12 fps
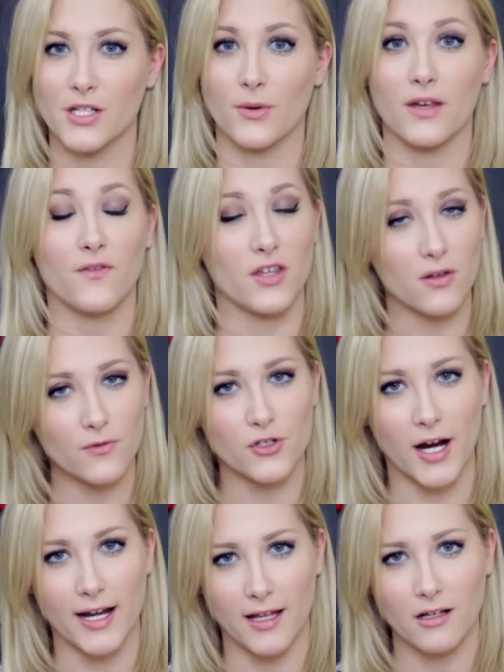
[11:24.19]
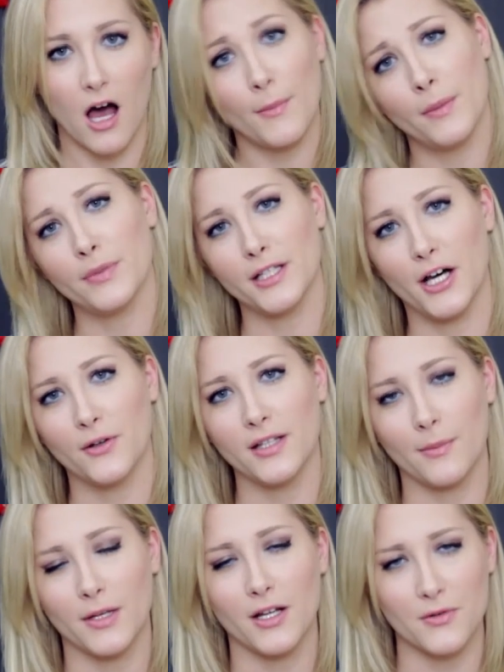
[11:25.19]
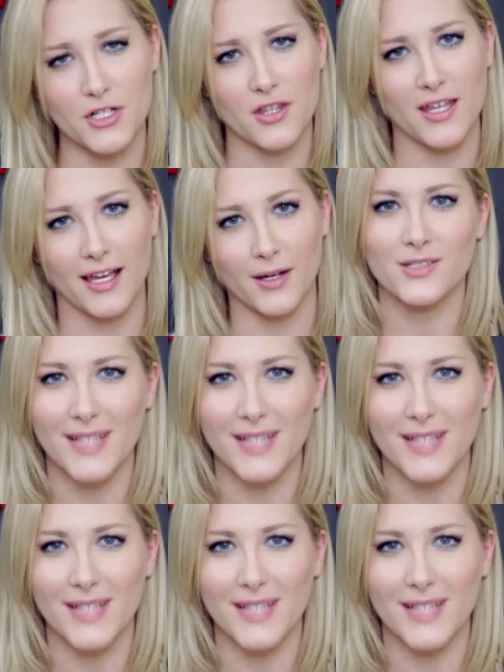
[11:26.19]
So if you've tried it, comment below and let me know what you think.